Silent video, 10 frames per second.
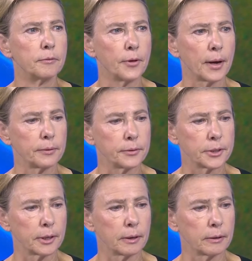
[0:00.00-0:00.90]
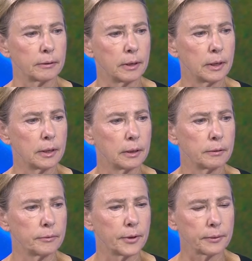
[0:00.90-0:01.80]
that
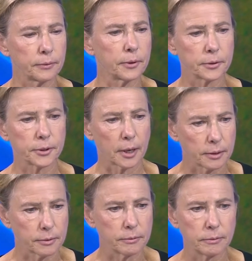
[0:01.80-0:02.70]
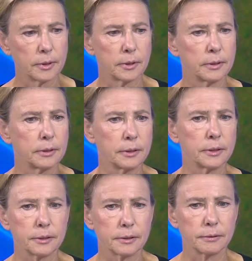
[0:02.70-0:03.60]
that the son
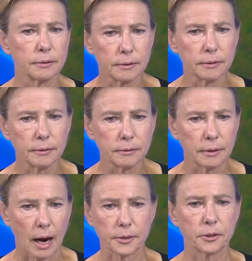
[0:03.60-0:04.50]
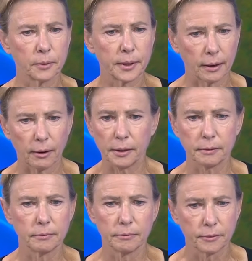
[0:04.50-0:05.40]
is not to inherit
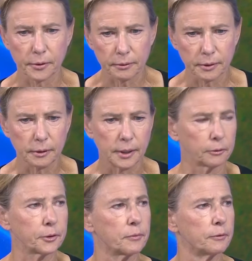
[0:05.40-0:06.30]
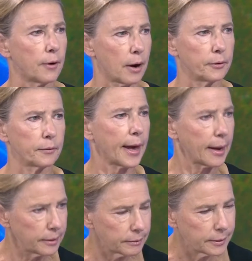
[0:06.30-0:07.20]
the guilt of the father.
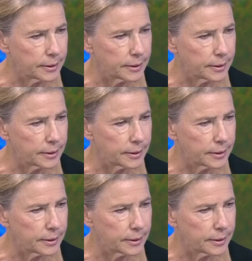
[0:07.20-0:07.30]
That